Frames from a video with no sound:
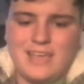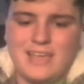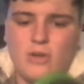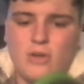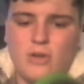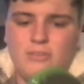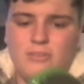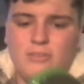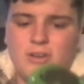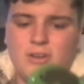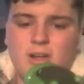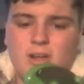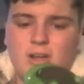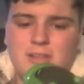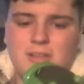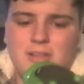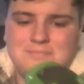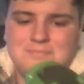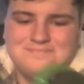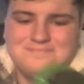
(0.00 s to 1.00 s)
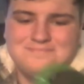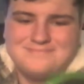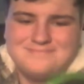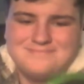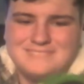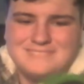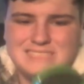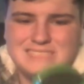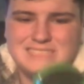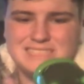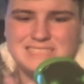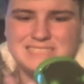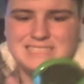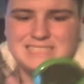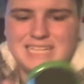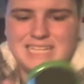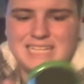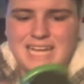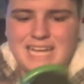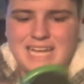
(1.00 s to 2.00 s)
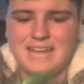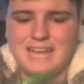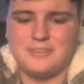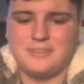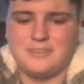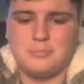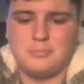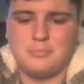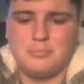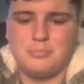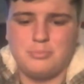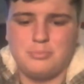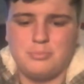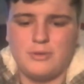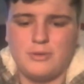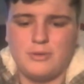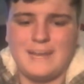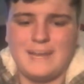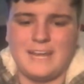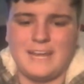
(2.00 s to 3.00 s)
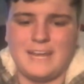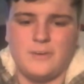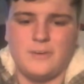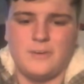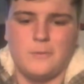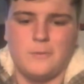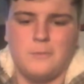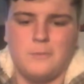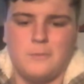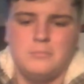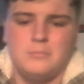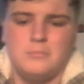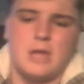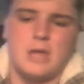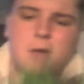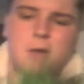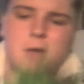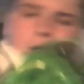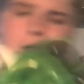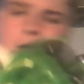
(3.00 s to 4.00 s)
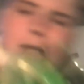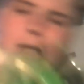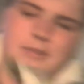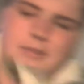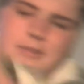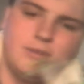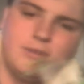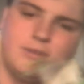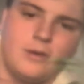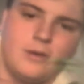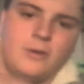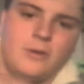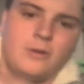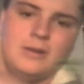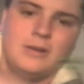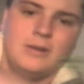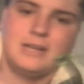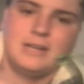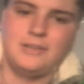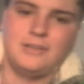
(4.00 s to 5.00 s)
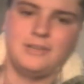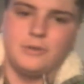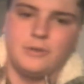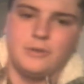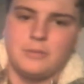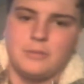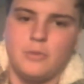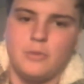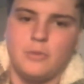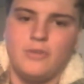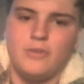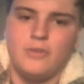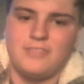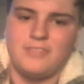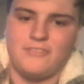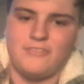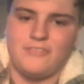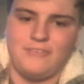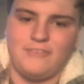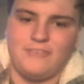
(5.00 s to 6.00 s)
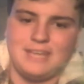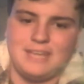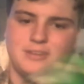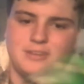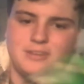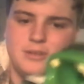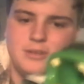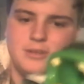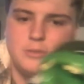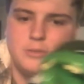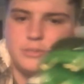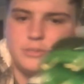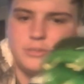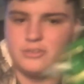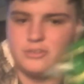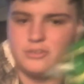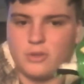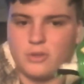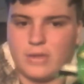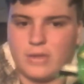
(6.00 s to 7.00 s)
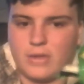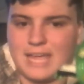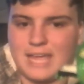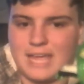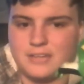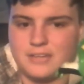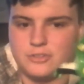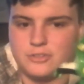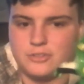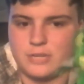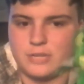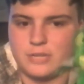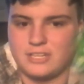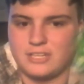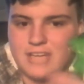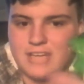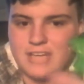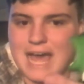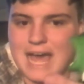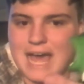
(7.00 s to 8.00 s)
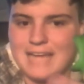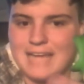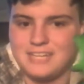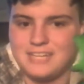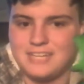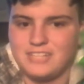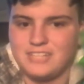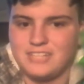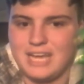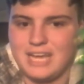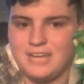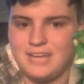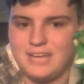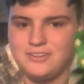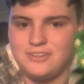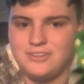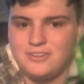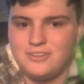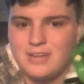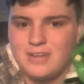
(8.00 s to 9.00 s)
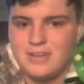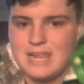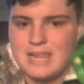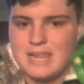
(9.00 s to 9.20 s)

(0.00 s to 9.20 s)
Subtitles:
Overall, it's pretty cool. Oh, also, you can move the feet, which is okay because you can kind of change